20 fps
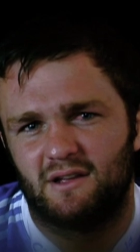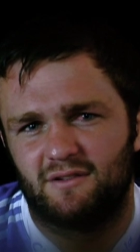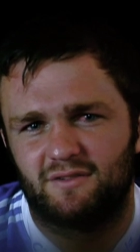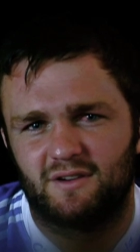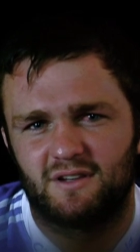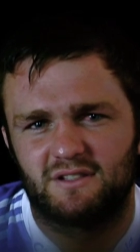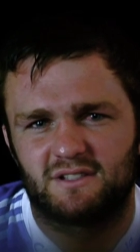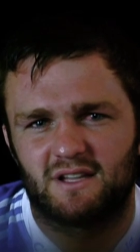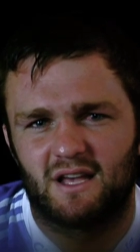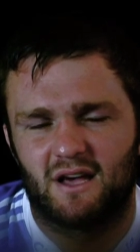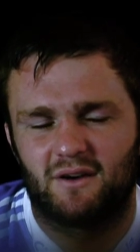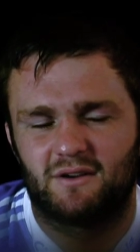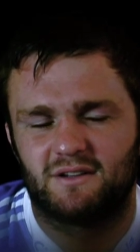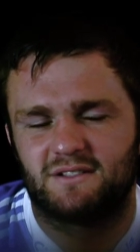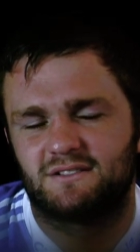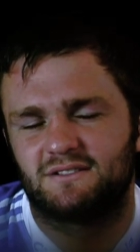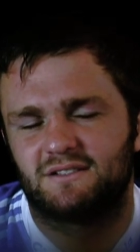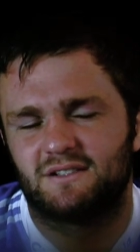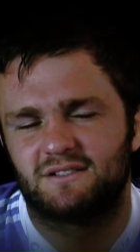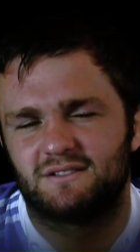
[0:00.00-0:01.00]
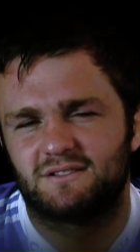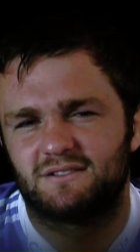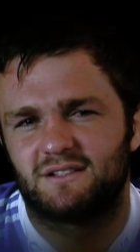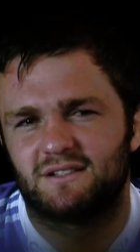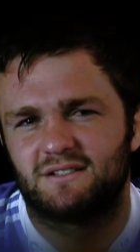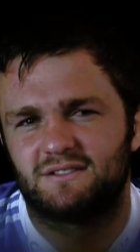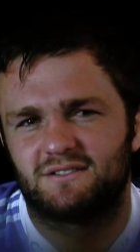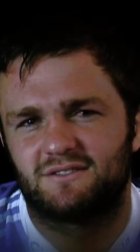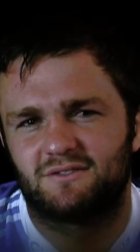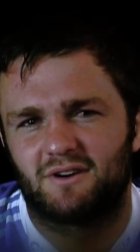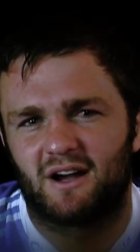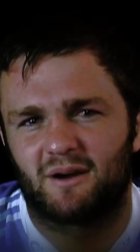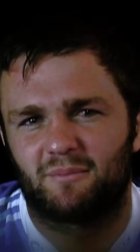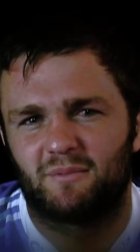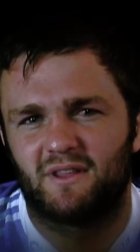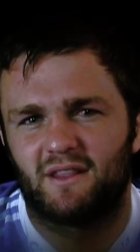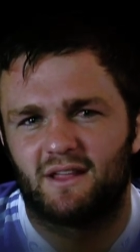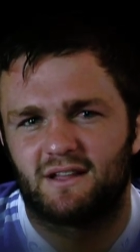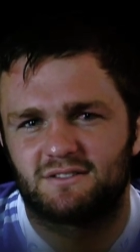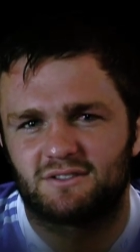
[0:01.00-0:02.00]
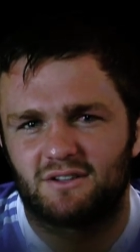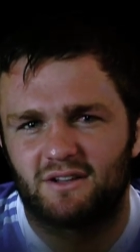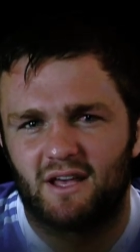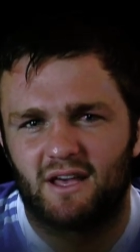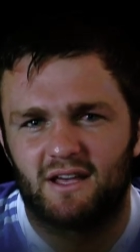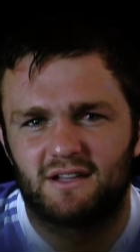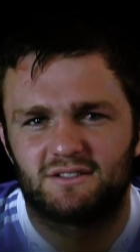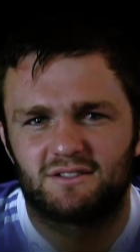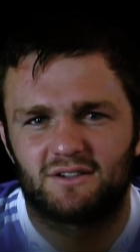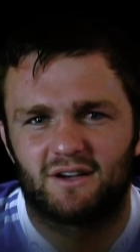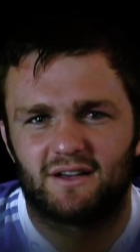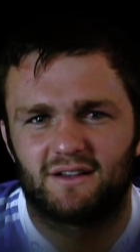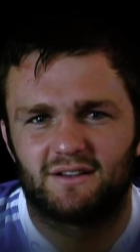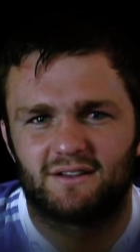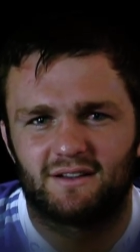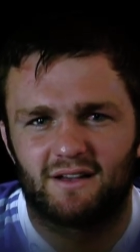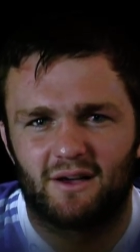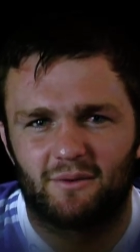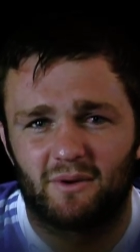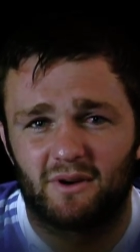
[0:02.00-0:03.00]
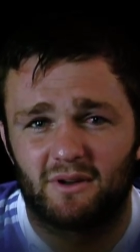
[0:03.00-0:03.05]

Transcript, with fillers: first now it's, it's rugby that's on hand, so I, I